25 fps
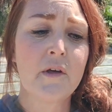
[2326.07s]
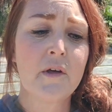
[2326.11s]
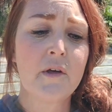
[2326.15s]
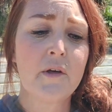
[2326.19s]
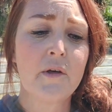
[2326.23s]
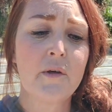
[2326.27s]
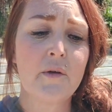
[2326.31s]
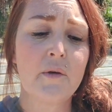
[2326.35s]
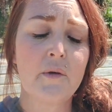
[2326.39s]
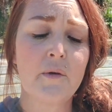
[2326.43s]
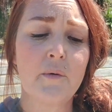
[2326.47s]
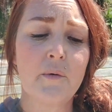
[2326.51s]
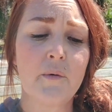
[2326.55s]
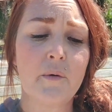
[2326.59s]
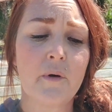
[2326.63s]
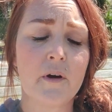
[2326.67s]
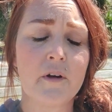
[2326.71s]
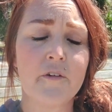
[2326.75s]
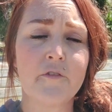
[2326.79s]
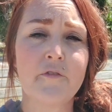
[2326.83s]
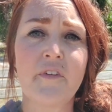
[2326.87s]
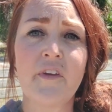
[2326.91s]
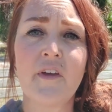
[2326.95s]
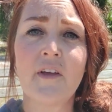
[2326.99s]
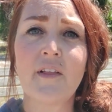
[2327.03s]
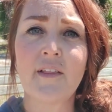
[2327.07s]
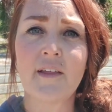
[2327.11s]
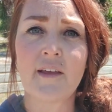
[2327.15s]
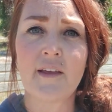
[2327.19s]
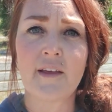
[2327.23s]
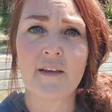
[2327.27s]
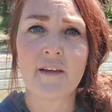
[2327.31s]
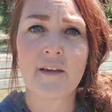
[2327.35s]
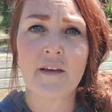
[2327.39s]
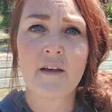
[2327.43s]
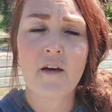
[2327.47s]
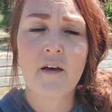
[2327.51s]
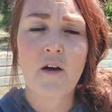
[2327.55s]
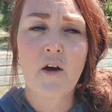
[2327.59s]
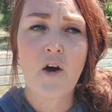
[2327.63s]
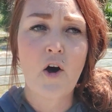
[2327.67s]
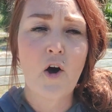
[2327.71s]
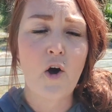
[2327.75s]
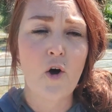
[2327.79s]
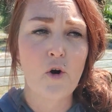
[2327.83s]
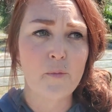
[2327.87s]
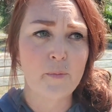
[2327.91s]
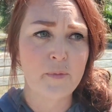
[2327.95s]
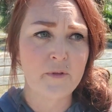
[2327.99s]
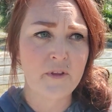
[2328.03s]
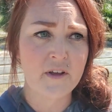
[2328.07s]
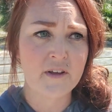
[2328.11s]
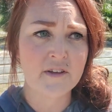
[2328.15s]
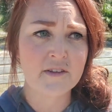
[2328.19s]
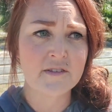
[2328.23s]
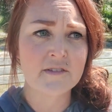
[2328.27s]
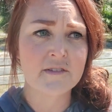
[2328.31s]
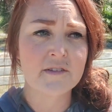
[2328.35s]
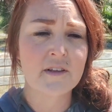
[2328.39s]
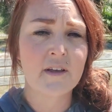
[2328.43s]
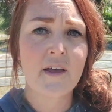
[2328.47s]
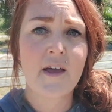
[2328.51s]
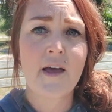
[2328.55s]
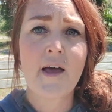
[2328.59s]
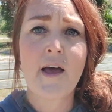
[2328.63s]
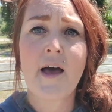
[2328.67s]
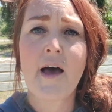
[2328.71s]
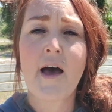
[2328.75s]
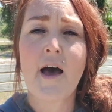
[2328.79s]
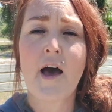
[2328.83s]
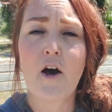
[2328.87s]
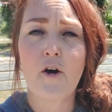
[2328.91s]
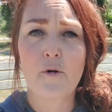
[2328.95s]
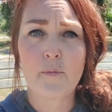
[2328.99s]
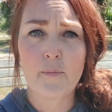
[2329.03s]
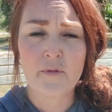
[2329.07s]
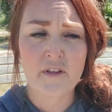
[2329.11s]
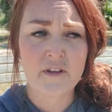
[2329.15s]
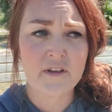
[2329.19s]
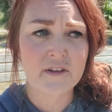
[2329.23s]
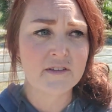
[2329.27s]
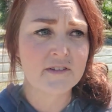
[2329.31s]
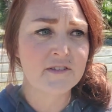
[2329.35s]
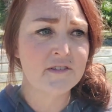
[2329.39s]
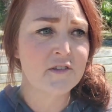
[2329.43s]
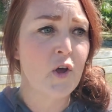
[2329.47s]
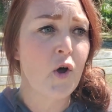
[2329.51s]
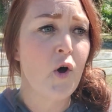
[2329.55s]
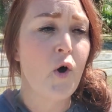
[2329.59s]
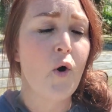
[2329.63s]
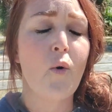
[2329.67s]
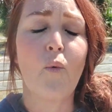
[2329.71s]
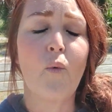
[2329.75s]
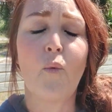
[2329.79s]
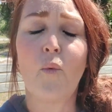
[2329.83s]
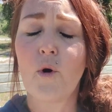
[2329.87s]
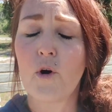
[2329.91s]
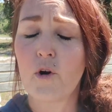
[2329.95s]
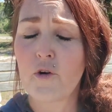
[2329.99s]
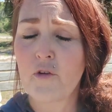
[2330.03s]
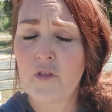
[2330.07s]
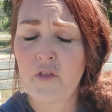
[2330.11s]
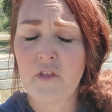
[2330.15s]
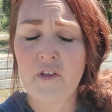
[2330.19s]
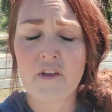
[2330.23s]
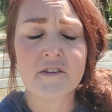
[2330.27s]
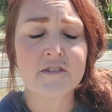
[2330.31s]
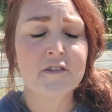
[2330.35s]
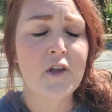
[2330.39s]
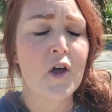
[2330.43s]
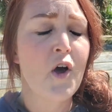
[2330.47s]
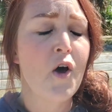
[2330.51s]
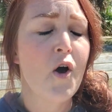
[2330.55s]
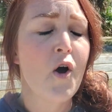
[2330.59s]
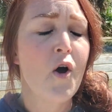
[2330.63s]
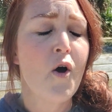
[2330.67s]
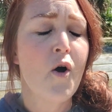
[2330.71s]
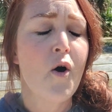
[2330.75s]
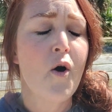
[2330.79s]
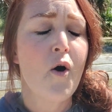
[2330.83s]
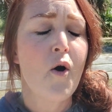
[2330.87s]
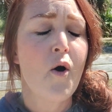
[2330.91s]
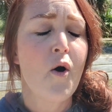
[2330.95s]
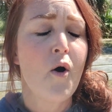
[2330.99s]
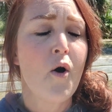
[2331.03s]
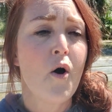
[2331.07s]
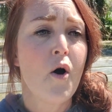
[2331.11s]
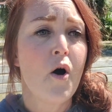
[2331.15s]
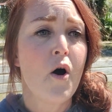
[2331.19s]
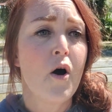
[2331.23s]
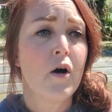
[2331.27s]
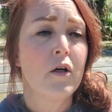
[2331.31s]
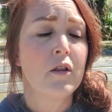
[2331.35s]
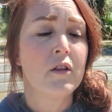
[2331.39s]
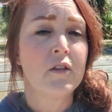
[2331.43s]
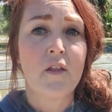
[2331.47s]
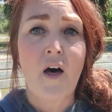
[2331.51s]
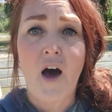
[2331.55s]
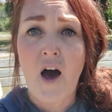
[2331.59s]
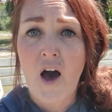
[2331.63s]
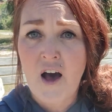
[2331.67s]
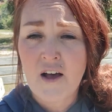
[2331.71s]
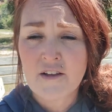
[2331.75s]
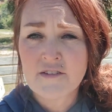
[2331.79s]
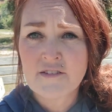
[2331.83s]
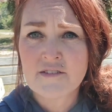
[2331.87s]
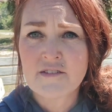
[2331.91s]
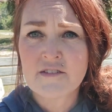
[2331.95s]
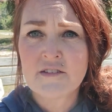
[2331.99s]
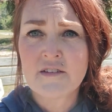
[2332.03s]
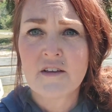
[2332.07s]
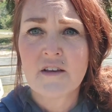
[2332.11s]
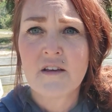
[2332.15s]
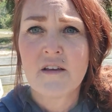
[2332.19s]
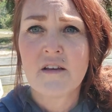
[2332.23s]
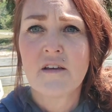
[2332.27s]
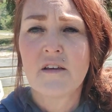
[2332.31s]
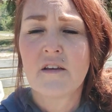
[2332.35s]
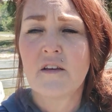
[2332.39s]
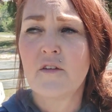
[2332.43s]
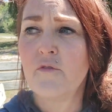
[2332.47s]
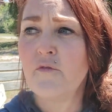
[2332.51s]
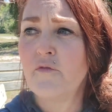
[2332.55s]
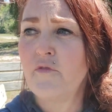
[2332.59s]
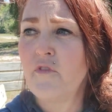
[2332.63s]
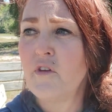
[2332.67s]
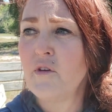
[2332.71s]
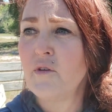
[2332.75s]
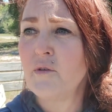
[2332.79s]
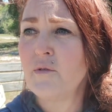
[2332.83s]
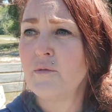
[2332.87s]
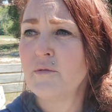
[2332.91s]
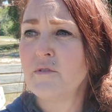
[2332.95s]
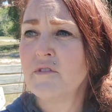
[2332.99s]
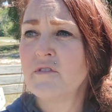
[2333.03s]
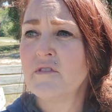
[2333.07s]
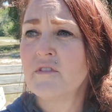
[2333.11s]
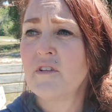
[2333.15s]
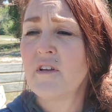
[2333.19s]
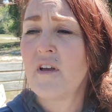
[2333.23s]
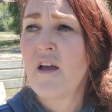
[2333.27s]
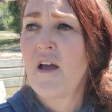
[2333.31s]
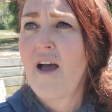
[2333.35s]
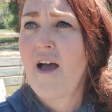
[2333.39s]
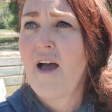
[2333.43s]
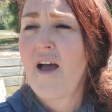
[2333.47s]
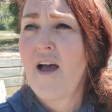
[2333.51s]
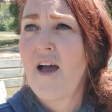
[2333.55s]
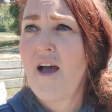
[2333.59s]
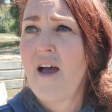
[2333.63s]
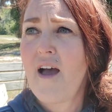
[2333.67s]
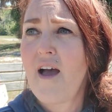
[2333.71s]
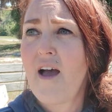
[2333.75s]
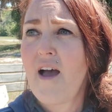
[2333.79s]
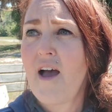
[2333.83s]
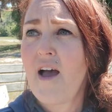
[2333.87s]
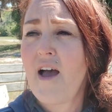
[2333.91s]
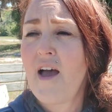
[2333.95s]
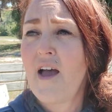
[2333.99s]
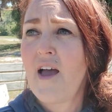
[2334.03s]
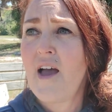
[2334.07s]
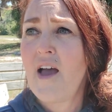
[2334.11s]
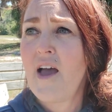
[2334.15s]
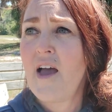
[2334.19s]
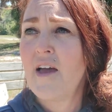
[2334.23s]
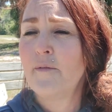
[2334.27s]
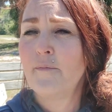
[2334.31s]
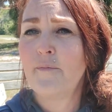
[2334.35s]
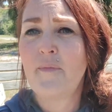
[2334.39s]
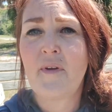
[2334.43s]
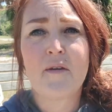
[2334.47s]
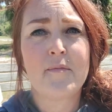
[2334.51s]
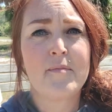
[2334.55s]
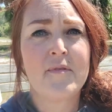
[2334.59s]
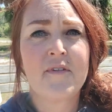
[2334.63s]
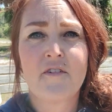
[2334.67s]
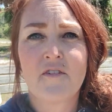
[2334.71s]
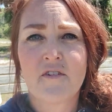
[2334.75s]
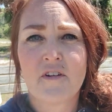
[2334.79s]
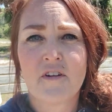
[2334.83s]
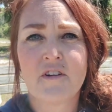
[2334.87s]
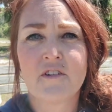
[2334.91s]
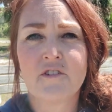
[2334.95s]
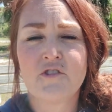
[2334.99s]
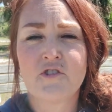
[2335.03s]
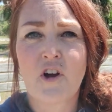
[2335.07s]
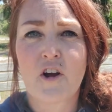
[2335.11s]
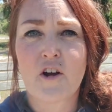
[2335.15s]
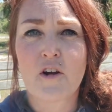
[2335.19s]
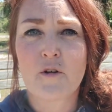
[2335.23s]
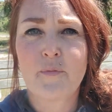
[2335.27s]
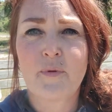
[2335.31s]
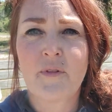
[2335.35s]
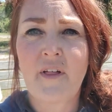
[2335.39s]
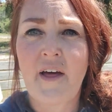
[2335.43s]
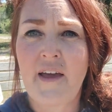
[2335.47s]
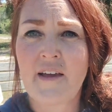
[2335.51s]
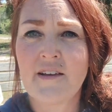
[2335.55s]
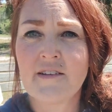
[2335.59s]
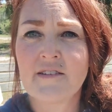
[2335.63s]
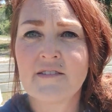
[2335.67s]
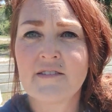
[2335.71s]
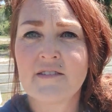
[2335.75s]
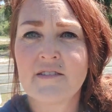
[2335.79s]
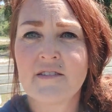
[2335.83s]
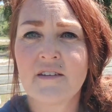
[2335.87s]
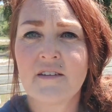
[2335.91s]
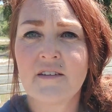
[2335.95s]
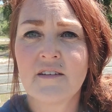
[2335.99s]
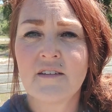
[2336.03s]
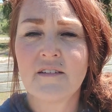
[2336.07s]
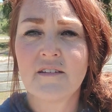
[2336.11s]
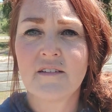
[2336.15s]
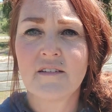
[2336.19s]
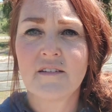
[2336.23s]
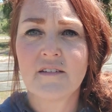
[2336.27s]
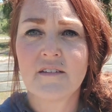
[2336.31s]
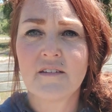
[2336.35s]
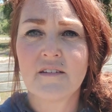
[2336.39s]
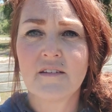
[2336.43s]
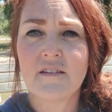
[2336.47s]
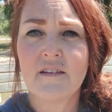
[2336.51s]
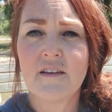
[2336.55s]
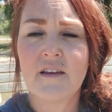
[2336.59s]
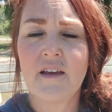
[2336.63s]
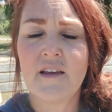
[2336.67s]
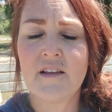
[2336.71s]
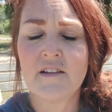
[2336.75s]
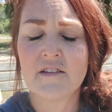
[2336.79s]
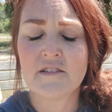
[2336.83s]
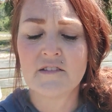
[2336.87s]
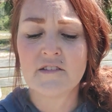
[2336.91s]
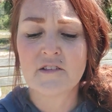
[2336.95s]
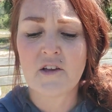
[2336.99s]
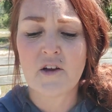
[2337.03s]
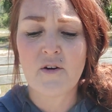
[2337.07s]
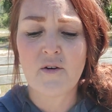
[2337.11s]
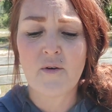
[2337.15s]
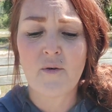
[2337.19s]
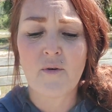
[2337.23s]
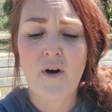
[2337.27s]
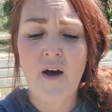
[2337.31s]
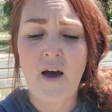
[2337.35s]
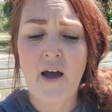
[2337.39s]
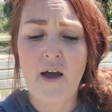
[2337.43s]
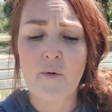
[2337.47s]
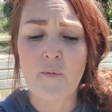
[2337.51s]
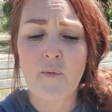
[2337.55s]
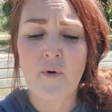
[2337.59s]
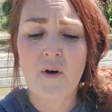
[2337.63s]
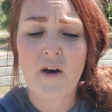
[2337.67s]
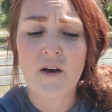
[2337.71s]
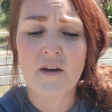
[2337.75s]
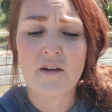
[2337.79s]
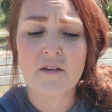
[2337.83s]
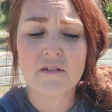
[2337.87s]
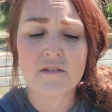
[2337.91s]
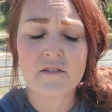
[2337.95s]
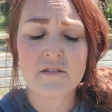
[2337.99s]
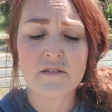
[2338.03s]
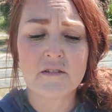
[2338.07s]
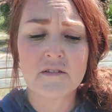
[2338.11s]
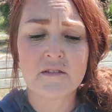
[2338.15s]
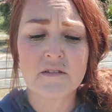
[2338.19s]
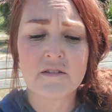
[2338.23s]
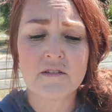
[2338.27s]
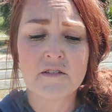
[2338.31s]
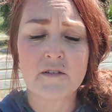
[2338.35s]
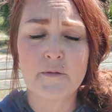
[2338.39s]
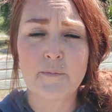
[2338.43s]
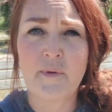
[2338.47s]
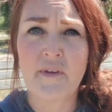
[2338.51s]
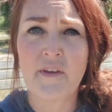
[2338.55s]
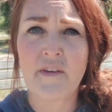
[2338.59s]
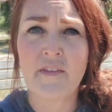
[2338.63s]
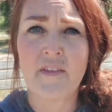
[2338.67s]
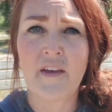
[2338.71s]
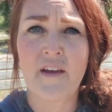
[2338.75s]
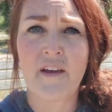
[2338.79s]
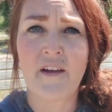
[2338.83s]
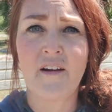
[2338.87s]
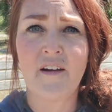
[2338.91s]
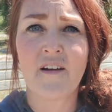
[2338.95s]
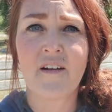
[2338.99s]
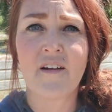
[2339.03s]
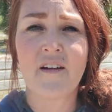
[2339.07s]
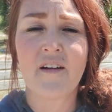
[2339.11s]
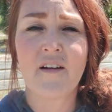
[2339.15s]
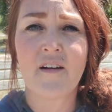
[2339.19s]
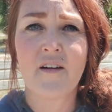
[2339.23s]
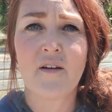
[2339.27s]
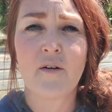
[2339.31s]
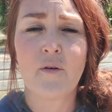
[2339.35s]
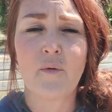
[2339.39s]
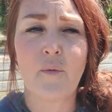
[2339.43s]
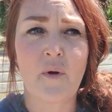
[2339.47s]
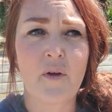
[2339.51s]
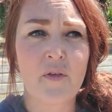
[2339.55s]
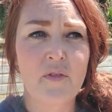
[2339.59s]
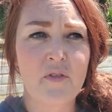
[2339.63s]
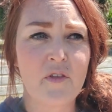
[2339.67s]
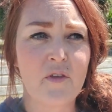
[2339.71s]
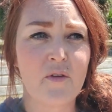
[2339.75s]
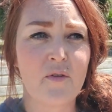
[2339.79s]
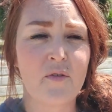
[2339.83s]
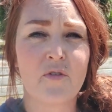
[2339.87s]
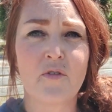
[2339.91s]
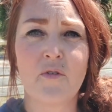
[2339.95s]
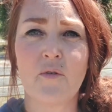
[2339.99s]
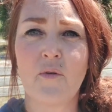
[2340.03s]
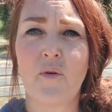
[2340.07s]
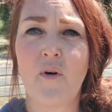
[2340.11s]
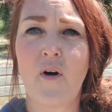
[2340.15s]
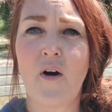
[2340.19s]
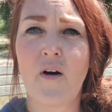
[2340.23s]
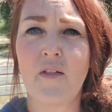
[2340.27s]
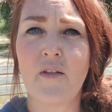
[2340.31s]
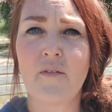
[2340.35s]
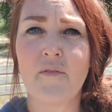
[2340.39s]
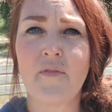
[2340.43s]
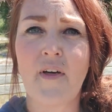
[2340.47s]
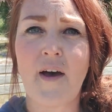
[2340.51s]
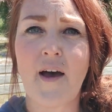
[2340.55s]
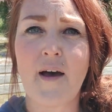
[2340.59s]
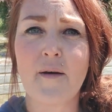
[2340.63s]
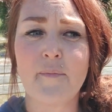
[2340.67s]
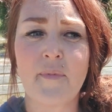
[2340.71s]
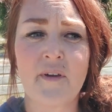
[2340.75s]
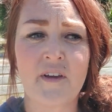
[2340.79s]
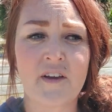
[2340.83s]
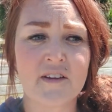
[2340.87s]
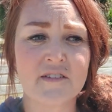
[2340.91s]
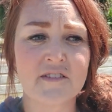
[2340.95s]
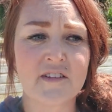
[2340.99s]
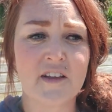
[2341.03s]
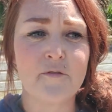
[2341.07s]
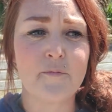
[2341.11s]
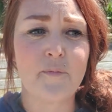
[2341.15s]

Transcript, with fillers: who are feeling hopeless, helpless, worthless, lost, confused, and maybe you're in a dark place. And so I want to be there with you through all of that because I've